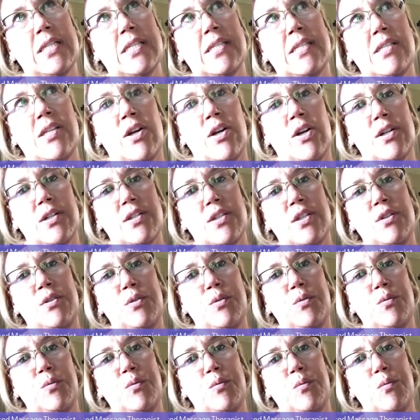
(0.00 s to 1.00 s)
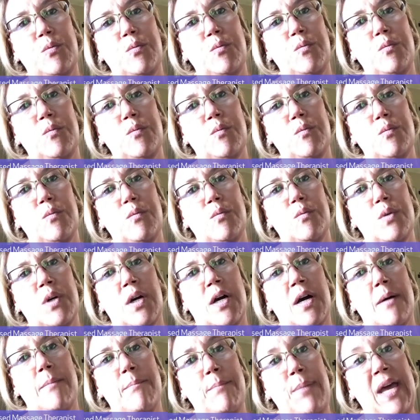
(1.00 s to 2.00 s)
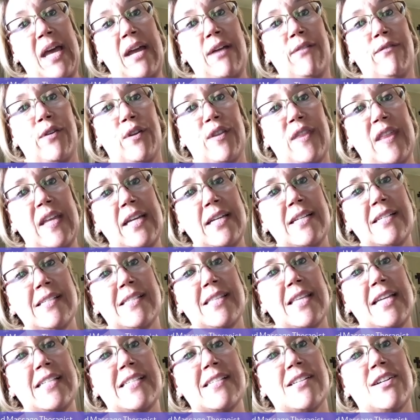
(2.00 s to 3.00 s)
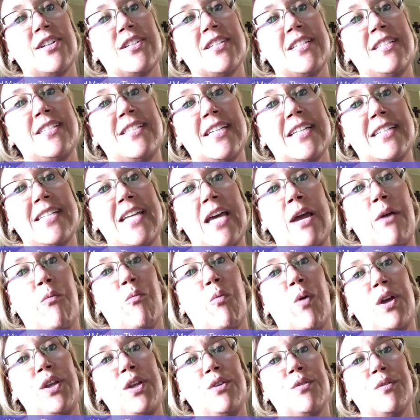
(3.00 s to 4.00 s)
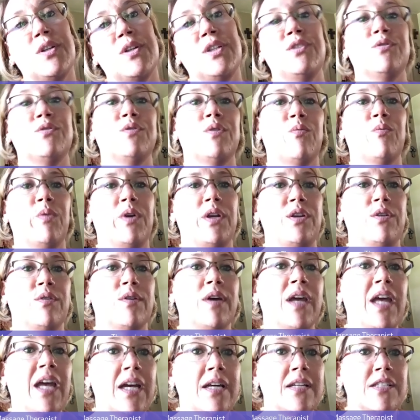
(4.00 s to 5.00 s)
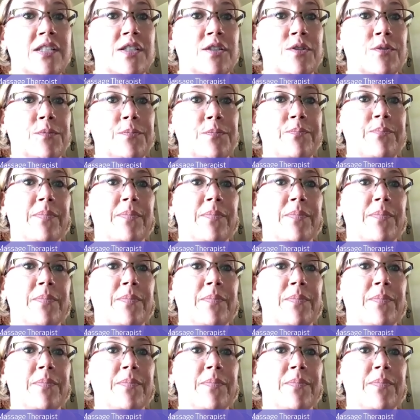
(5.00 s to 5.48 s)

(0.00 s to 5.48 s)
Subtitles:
start to pay for things, they start to dictate what you can do and what you can't do.